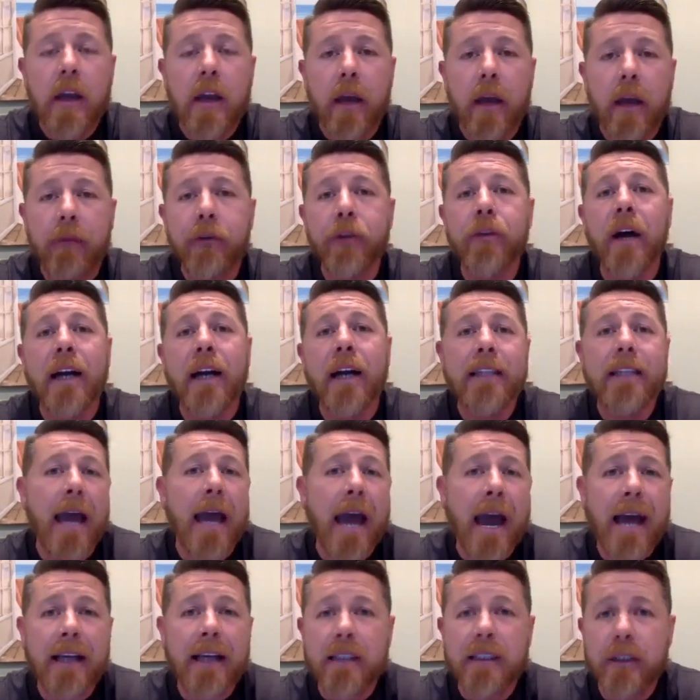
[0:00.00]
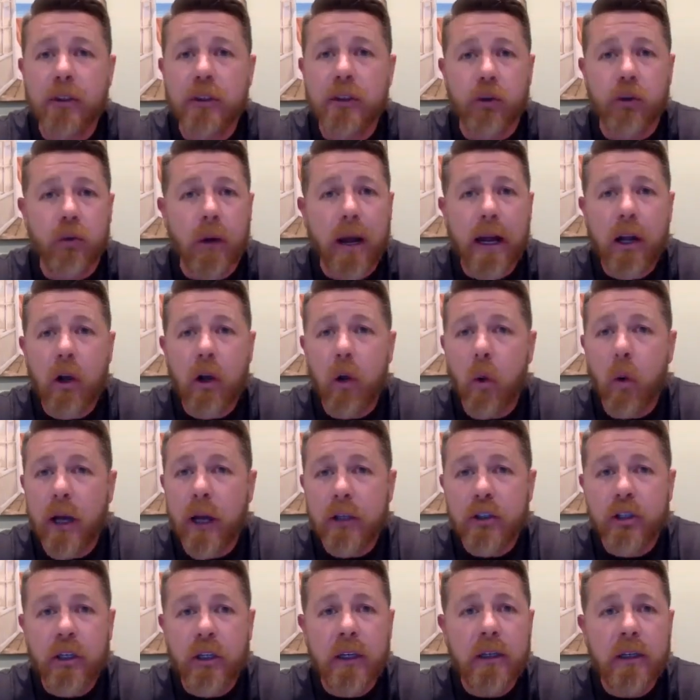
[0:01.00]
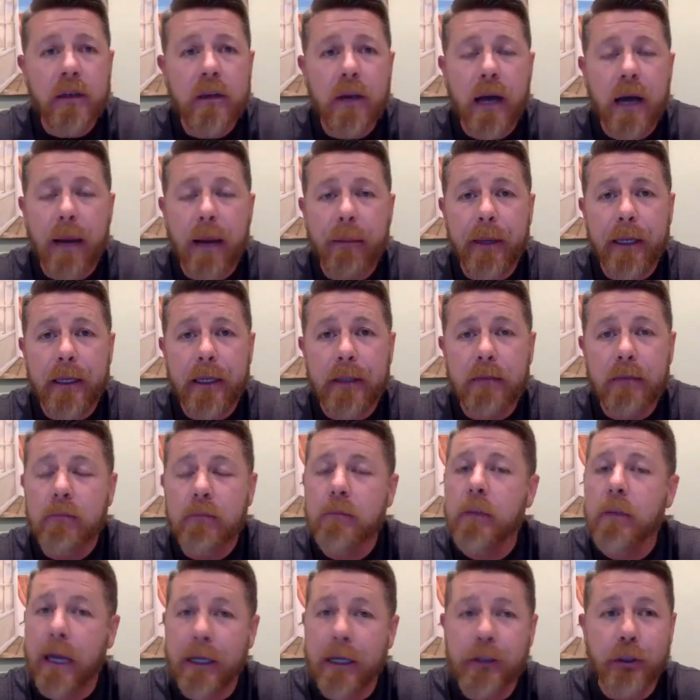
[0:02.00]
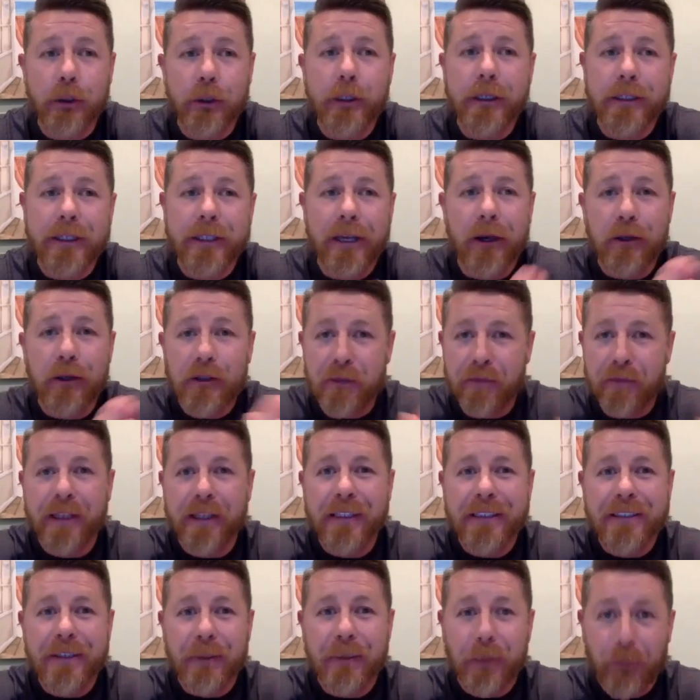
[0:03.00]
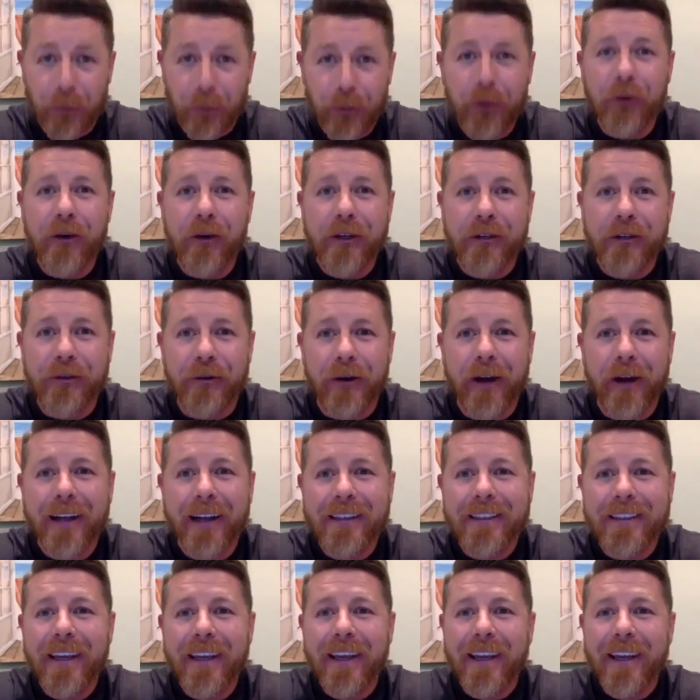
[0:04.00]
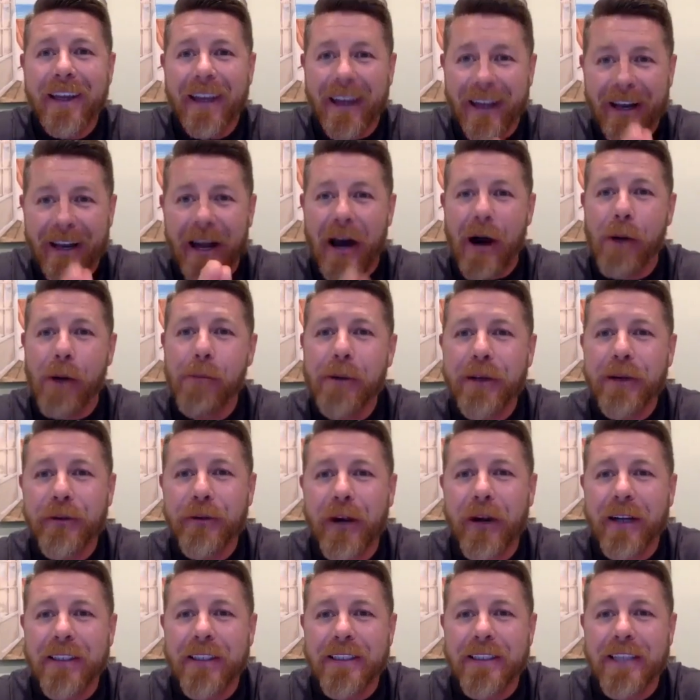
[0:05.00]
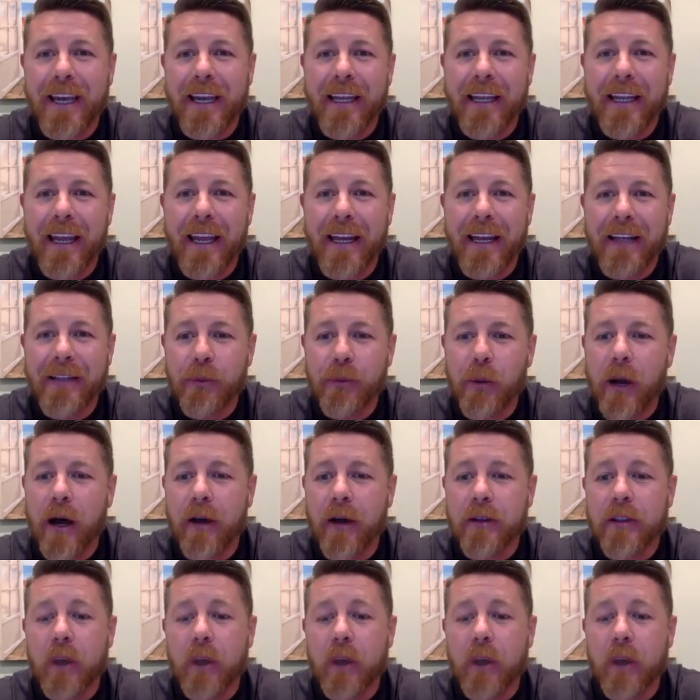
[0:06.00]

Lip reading: If you'd like to ask a direct question, I mean, as you can tell, Sven's really direct, and I'll be direct as I can as well.